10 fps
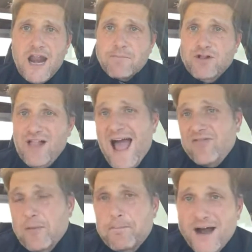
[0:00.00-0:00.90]
And I'm
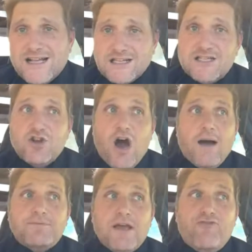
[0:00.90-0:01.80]
glad the buck has
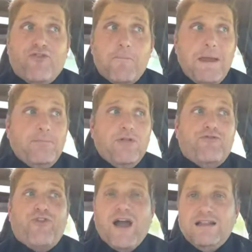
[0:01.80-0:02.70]
stopped, and people
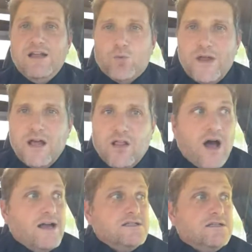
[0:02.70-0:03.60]
have finally
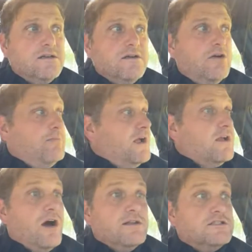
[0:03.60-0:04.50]
realized, oh
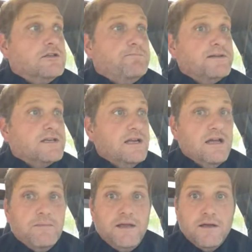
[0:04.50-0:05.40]
my God, is this bus
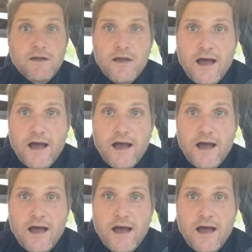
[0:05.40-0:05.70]
going to hit me?